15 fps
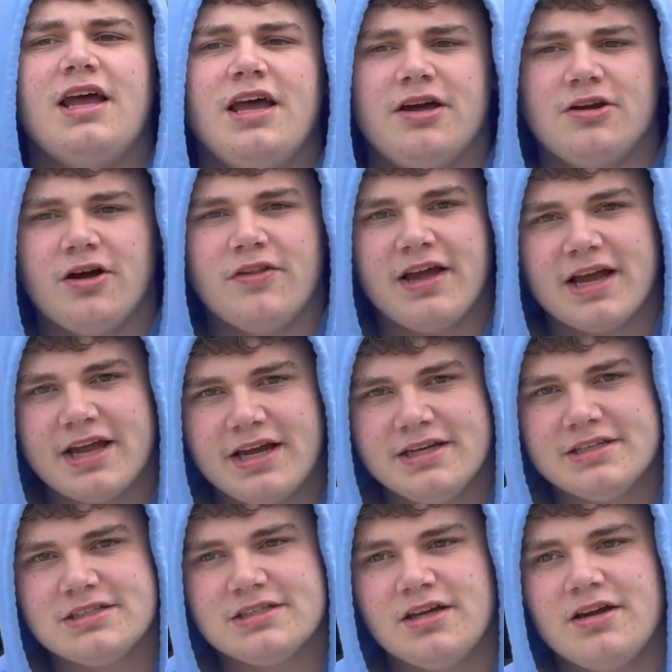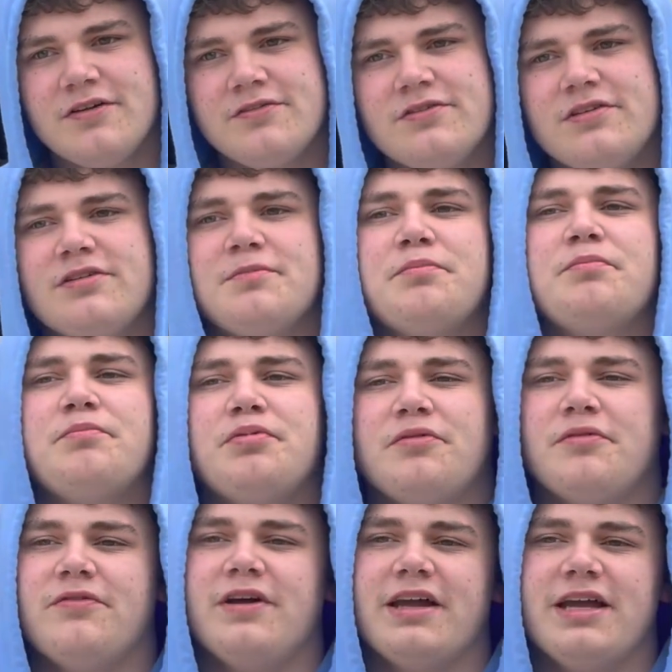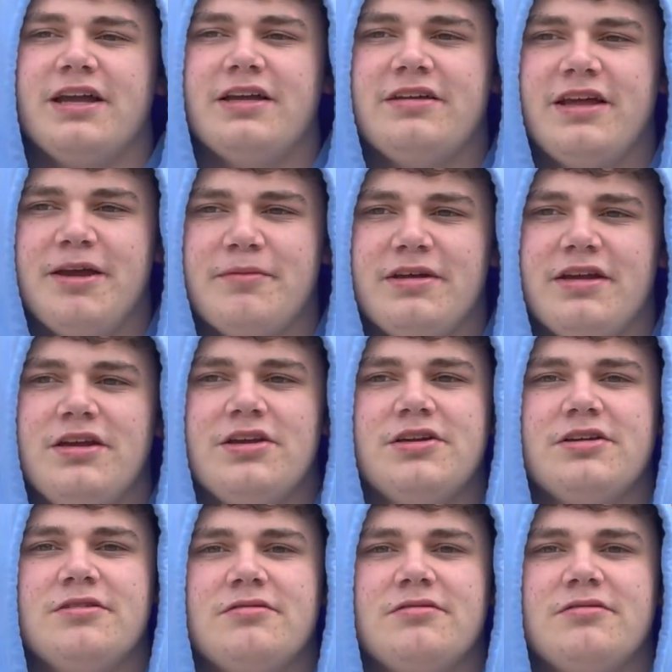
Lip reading: and all that kind of stuff to prevent contamination.